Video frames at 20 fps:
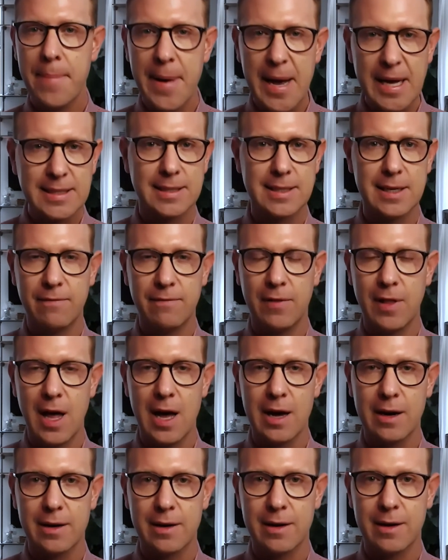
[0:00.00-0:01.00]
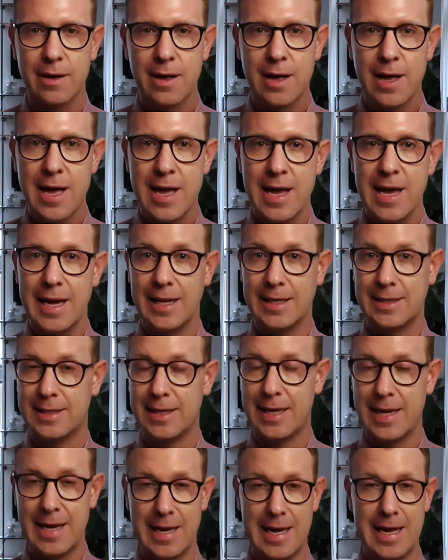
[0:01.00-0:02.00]
Best of luck.
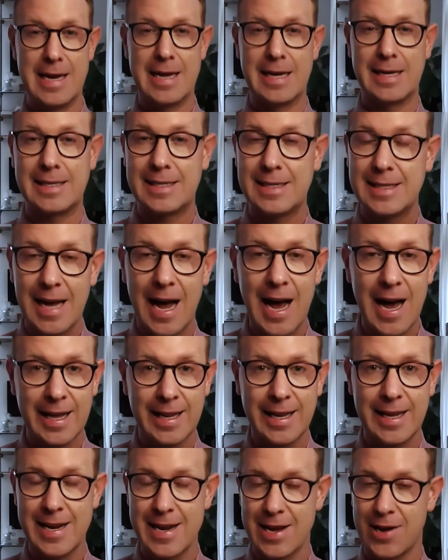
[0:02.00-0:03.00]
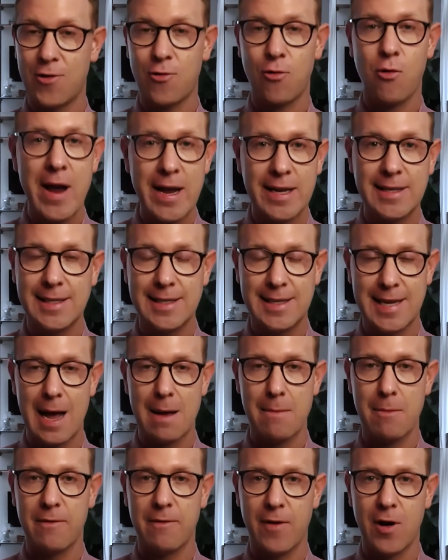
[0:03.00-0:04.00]
It's an exciting and crazy
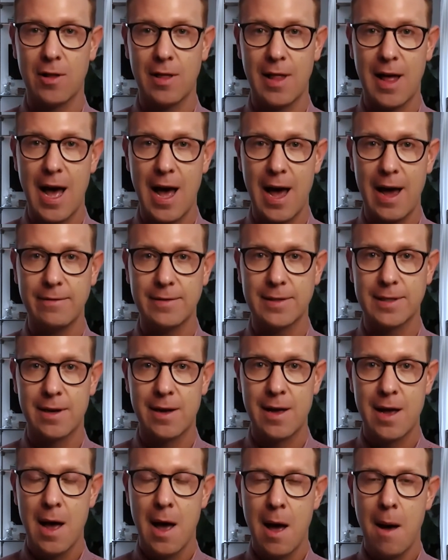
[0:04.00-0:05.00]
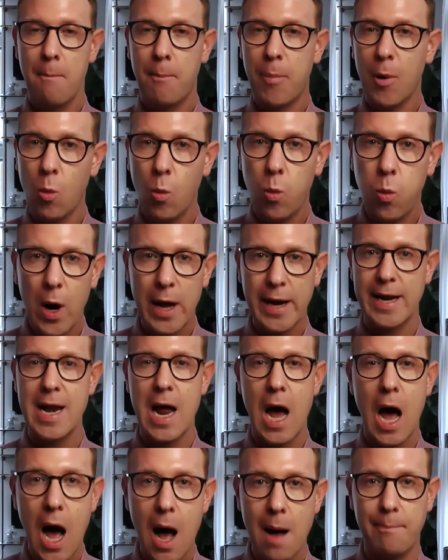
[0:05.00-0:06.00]
time of our lives, but what an
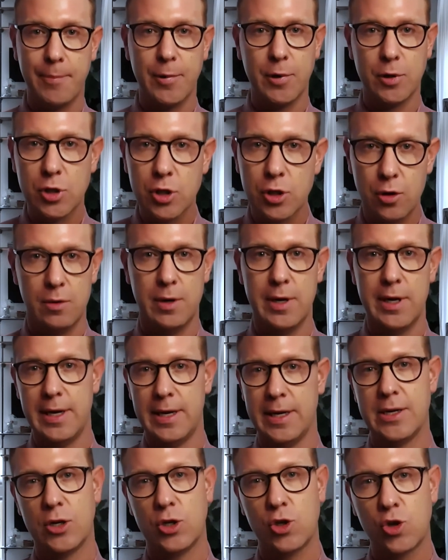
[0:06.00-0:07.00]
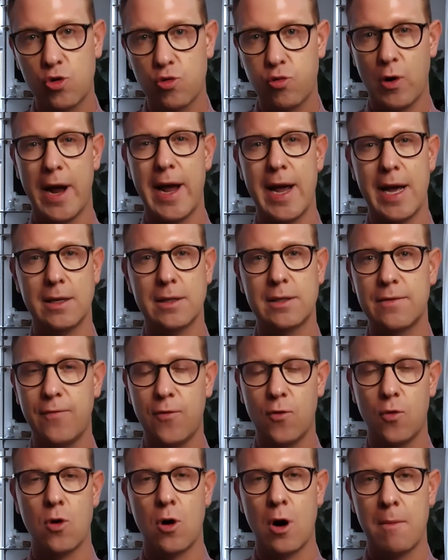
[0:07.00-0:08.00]
opportunity to
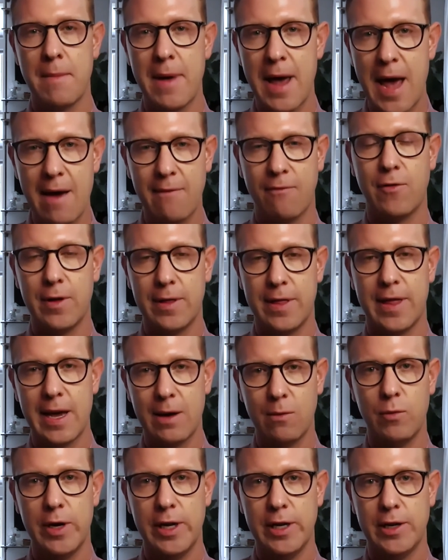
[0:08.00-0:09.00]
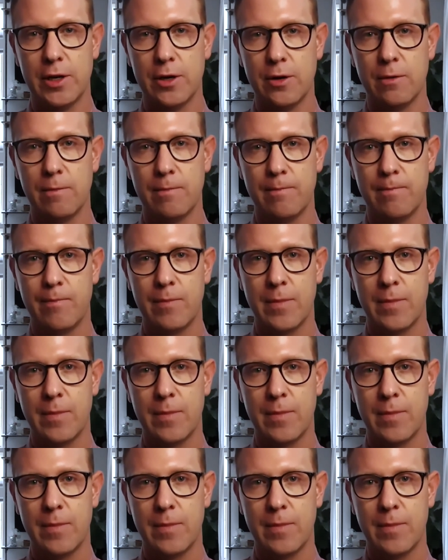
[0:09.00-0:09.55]
transform everything we do.